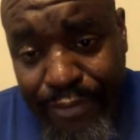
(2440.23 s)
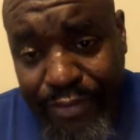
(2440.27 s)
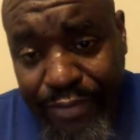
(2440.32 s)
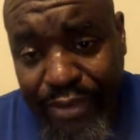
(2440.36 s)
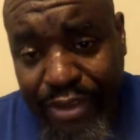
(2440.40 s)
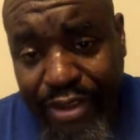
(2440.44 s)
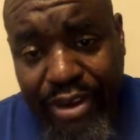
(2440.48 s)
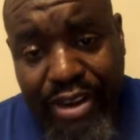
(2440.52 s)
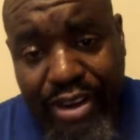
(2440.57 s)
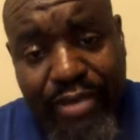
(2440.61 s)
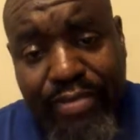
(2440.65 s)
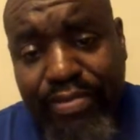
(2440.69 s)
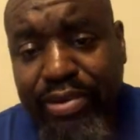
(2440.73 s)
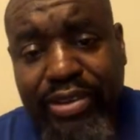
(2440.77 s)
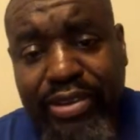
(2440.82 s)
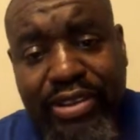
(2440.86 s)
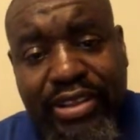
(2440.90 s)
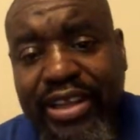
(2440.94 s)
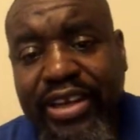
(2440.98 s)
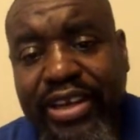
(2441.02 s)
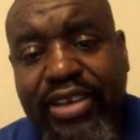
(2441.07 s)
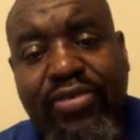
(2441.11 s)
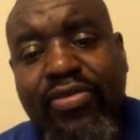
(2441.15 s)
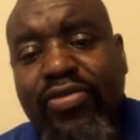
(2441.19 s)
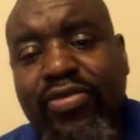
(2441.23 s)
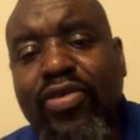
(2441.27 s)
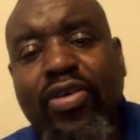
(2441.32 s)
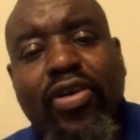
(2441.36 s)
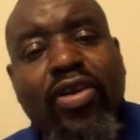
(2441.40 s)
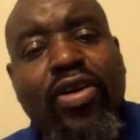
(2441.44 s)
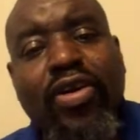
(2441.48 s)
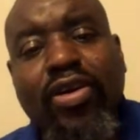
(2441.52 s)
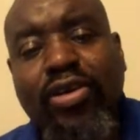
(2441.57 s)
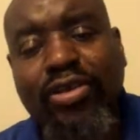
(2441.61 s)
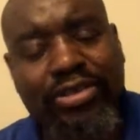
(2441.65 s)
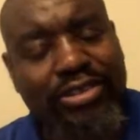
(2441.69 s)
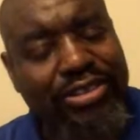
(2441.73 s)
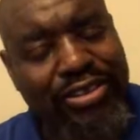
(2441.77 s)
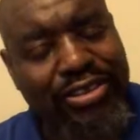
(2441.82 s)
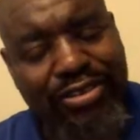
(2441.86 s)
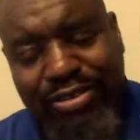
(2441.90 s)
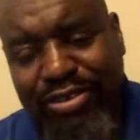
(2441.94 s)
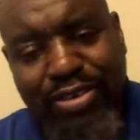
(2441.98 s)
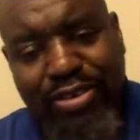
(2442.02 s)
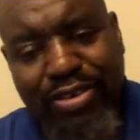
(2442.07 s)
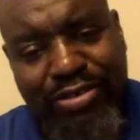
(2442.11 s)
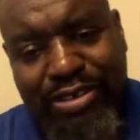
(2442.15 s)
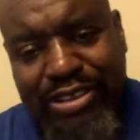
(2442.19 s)
You didn't put that the world took
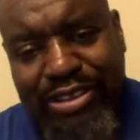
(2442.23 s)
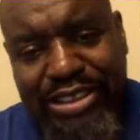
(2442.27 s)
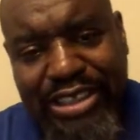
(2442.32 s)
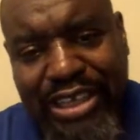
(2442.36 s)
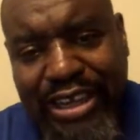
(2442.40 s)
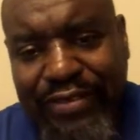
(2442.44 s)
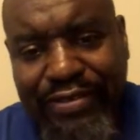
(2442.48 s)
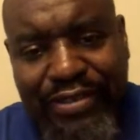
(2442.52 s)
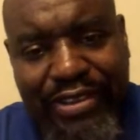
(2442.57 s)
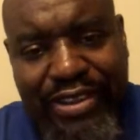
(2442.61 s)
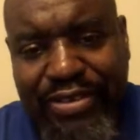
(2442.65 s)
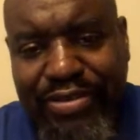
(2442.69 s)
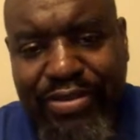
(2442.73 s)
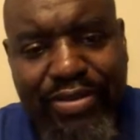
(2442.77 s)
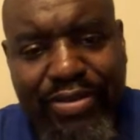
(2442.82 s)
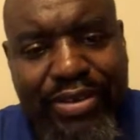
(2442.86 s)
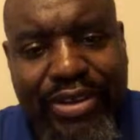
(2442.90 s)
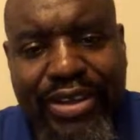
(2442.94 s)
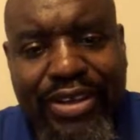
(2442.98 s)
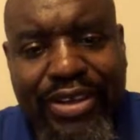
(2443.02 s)
notice after you